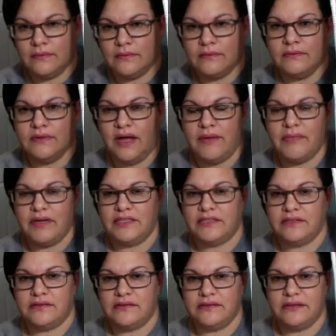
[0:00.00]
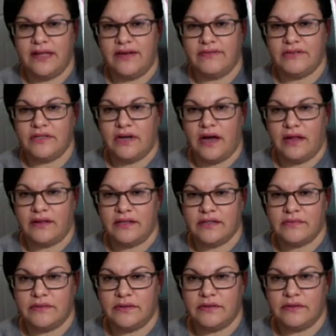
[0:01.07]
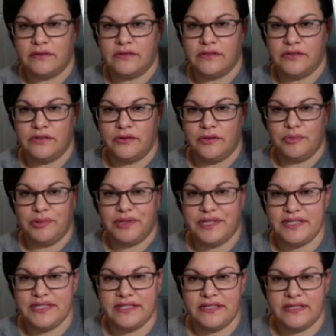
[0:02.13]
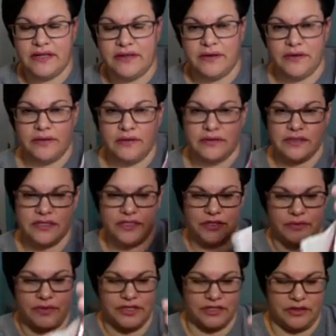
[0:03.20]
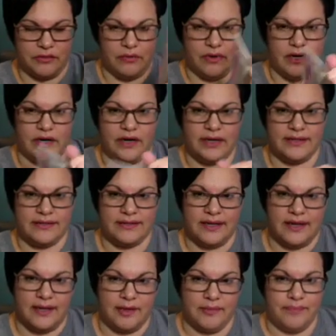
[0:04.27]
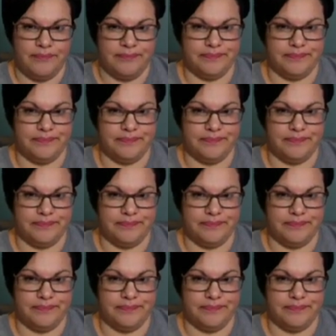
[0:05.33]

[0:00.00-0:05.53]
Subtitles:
Not much left on this one to do, but this is another situation where it's a